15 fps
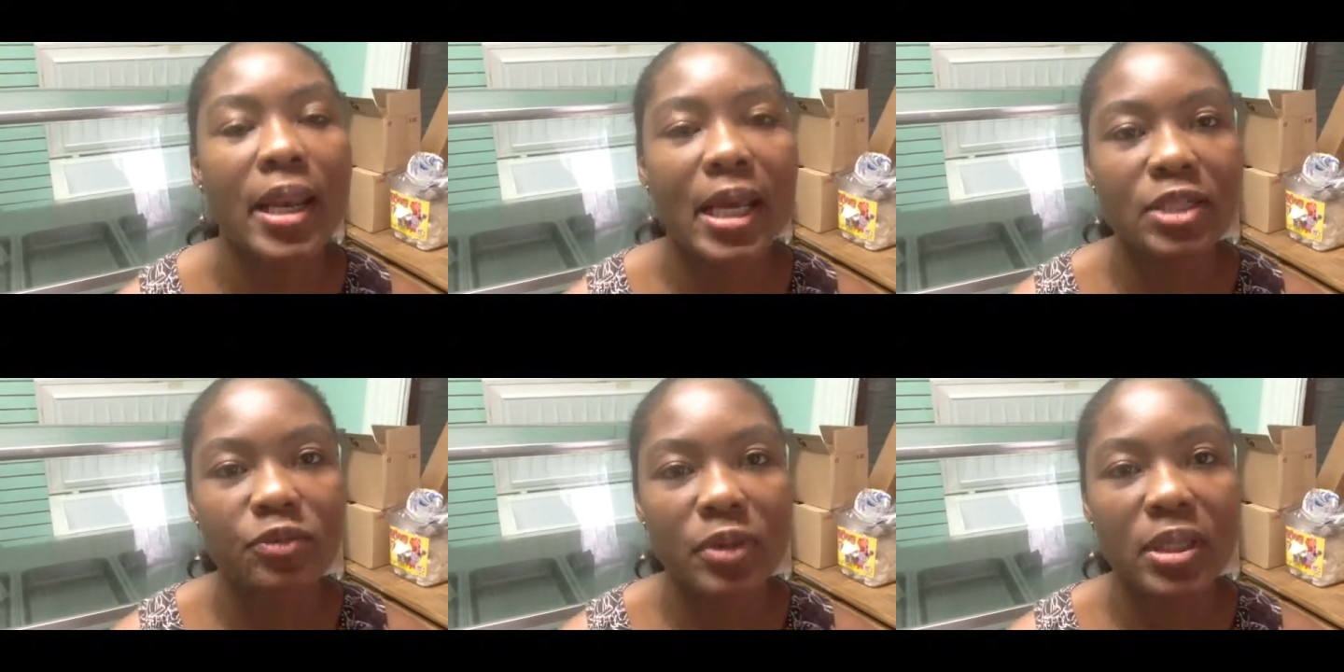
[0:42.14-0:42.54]

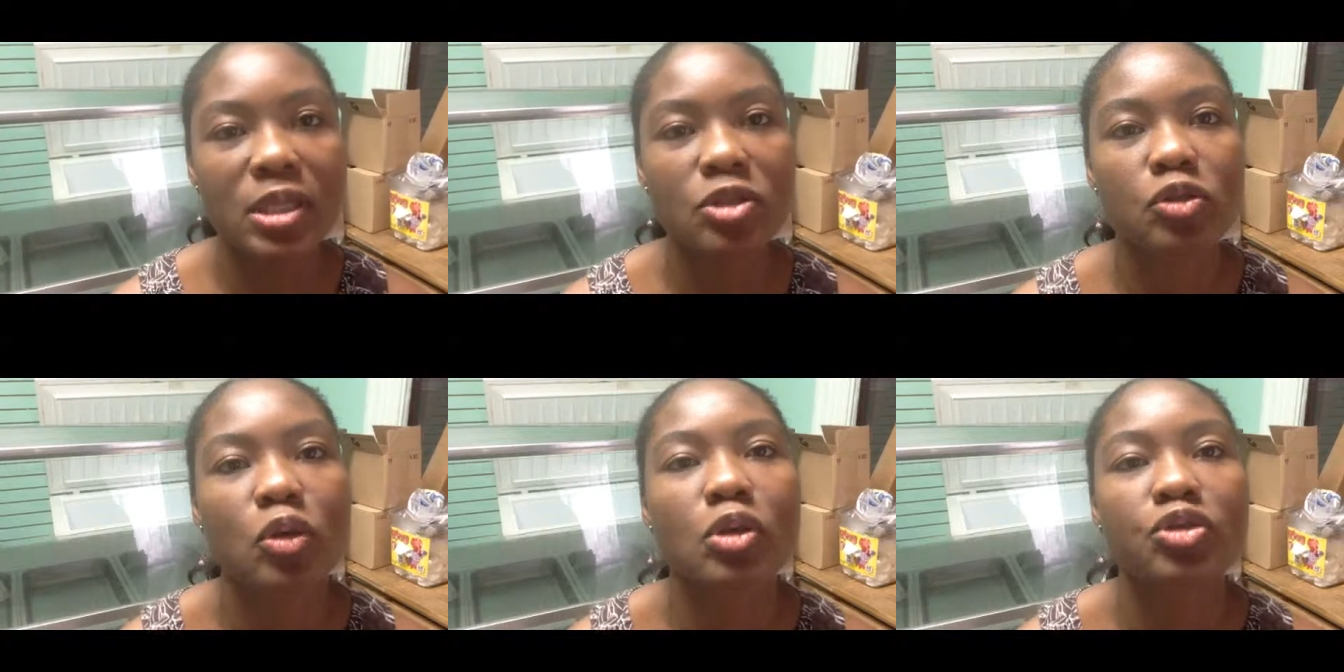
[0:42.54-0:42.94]
That's when
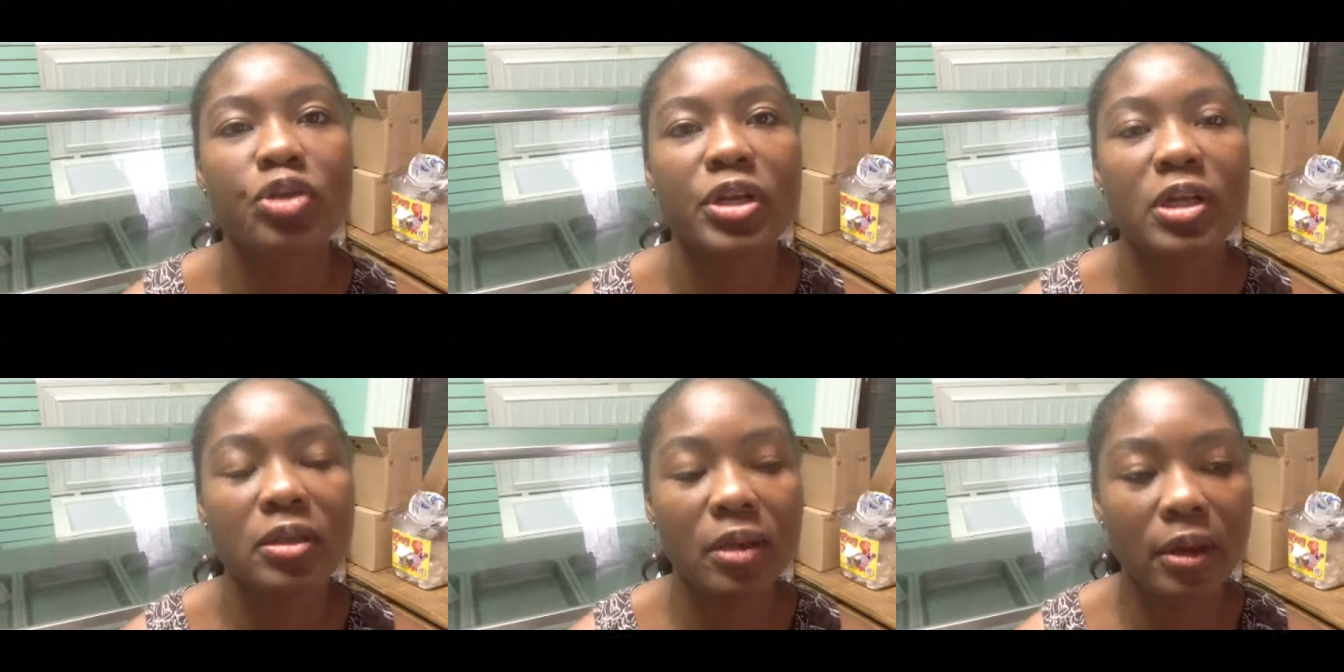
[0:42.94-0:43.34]
they start
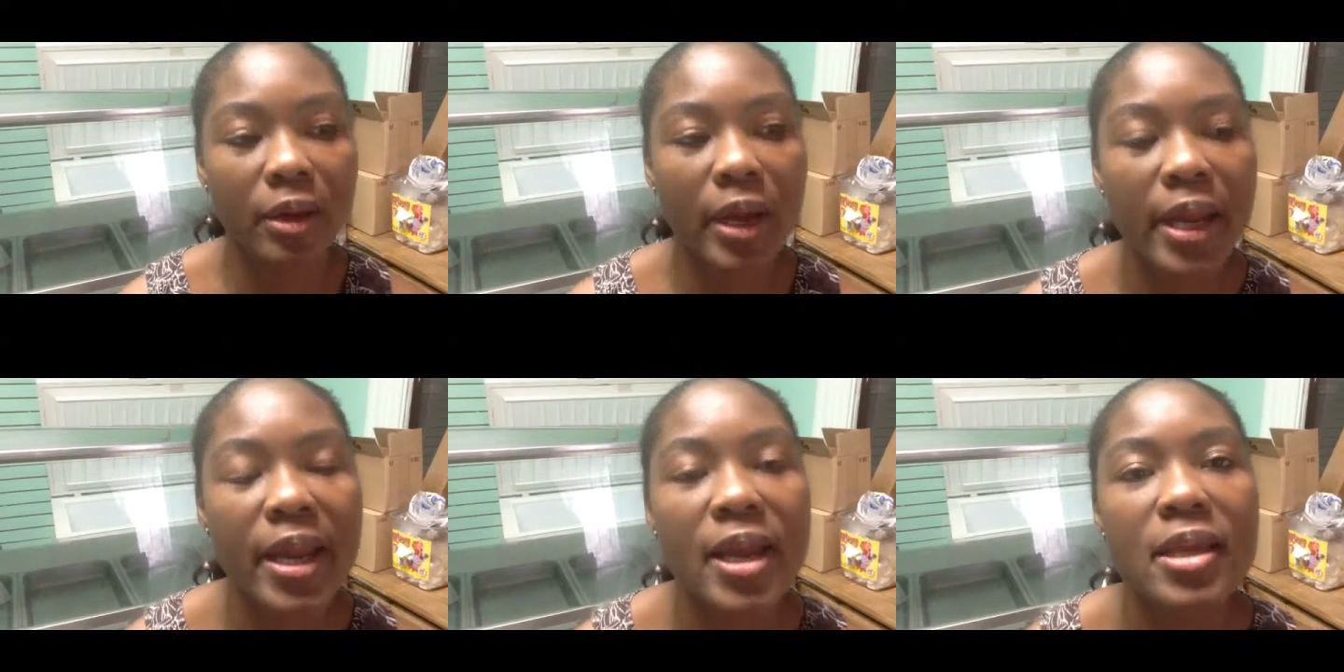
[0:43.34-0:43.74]
joining the
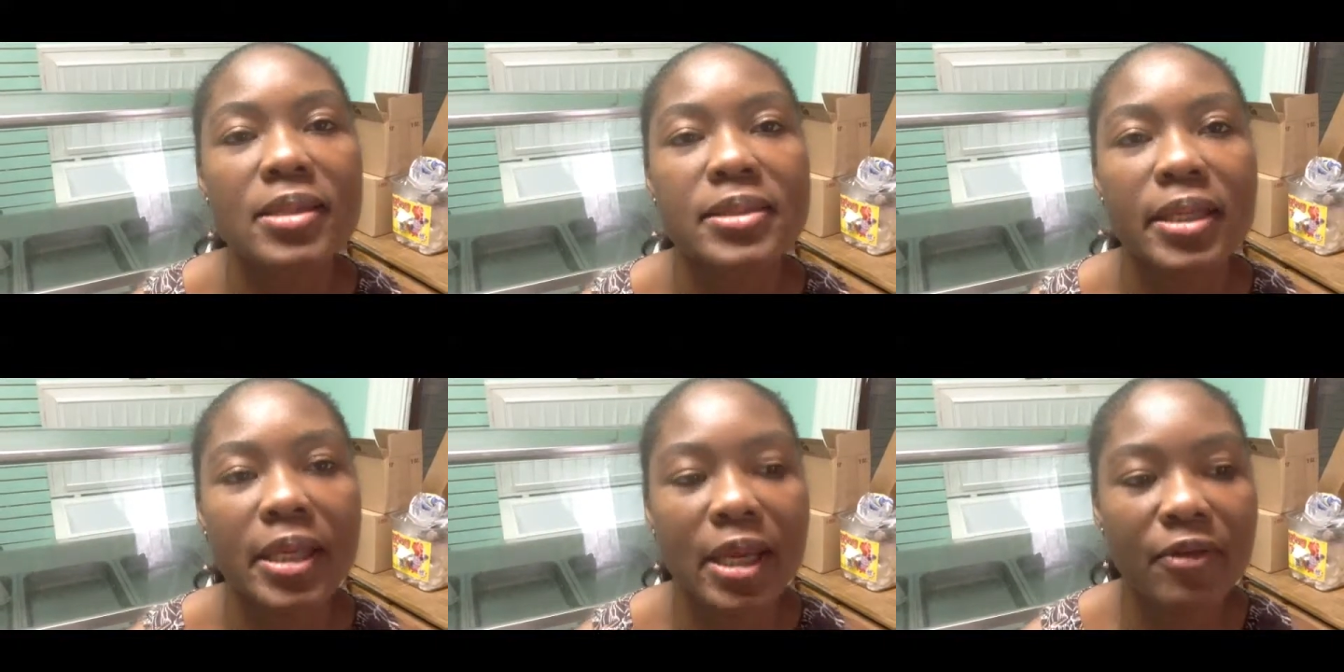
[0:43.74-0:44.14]

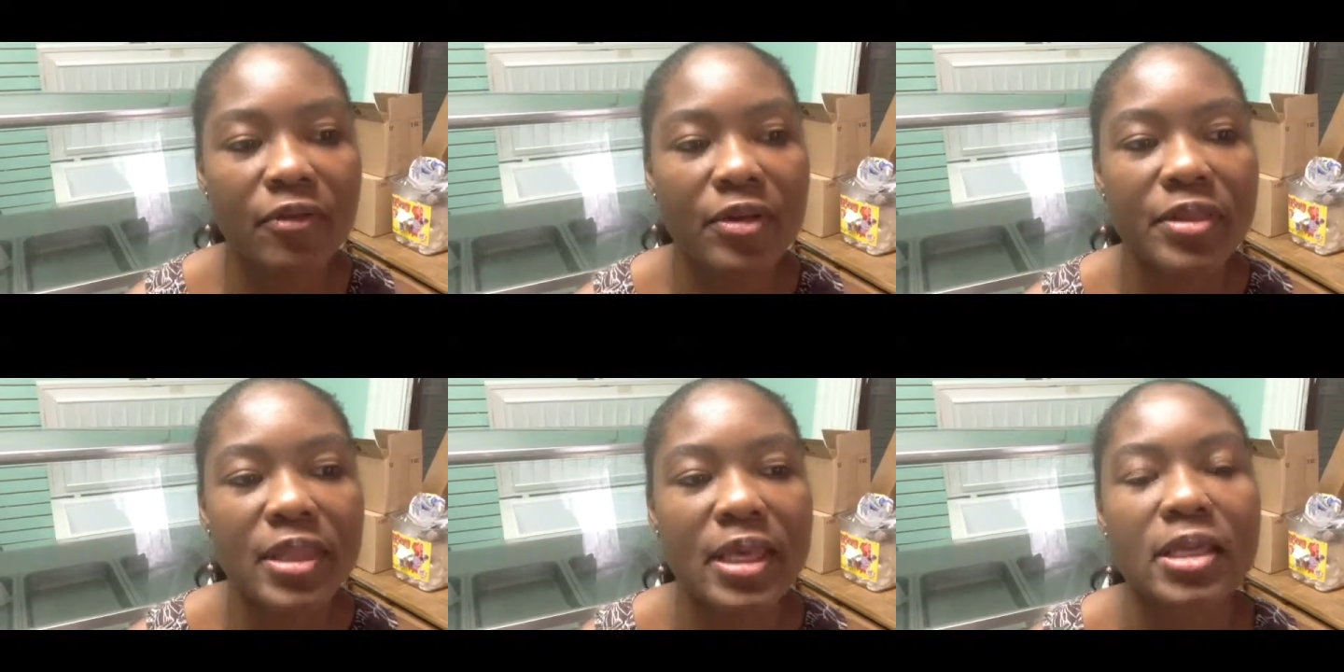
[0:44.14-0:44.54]
gangs and
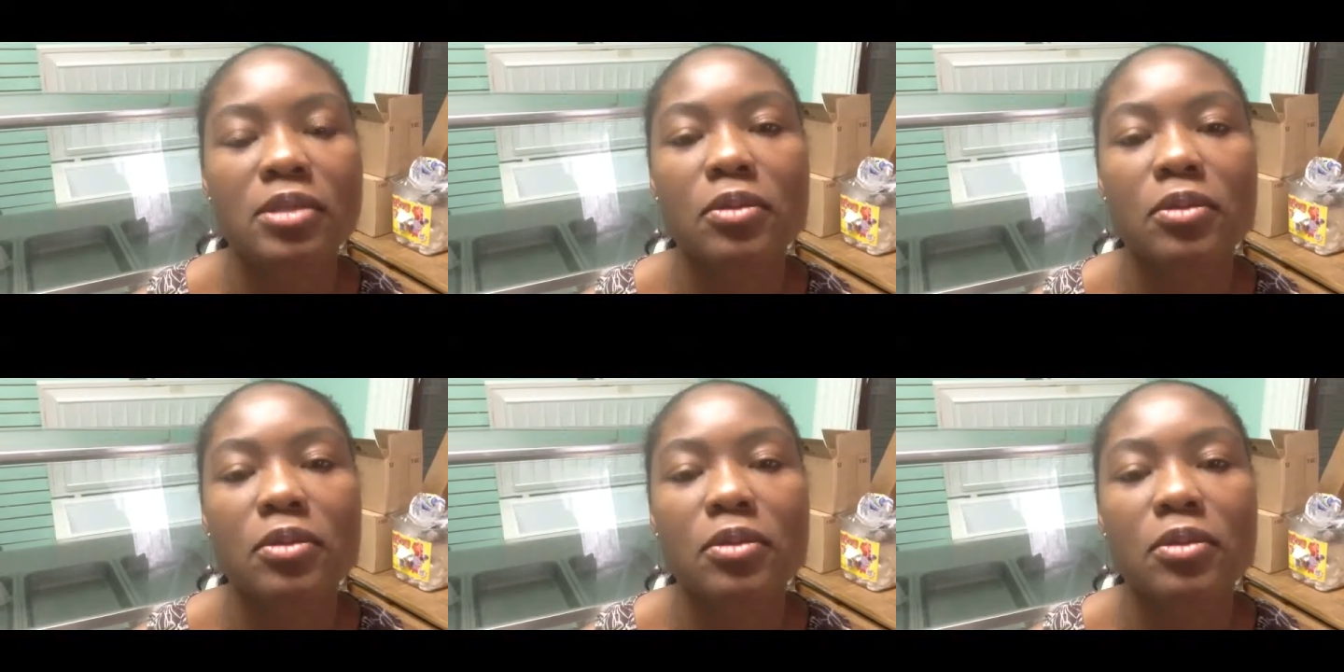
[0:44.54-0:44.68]
everything.